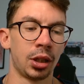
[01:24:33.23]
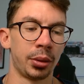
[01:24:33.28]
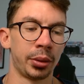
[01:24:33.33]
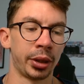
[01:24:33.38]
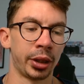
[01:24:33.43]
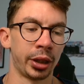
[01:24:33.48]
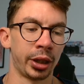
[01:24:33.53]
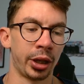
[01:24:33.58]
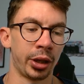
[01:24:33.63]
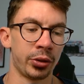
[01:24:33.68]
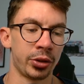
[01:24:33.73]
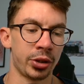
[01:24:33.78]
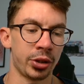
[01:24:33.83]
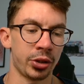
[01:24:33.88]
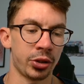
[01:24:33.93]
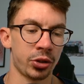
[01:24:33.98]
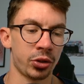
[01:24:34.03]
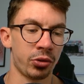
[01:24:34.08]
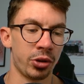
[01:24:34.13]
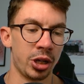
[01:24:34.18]
I'm going to go to the
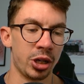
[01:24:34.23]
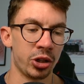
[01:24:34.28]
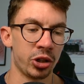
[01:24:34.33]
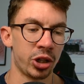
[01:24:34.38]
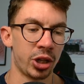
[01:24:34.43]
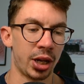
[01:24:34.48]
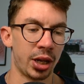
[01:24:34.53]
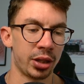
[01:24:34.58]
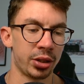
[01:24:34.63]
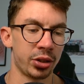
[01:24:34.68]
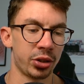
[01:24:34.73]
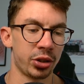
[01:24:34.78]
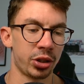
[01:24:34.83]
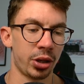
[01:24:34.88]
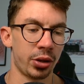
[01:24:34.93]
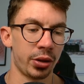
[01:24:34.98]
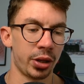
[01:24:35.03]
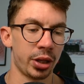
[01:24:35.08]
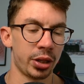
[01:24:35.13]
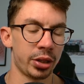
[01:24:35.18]
screen share to show
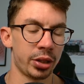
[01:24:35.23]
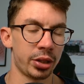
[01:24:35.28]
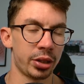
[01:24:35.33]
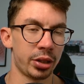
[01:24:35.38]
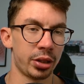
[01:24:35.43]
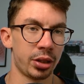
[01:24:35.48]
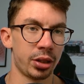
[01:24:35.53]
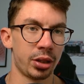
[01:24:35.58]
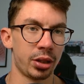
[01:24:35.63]
this.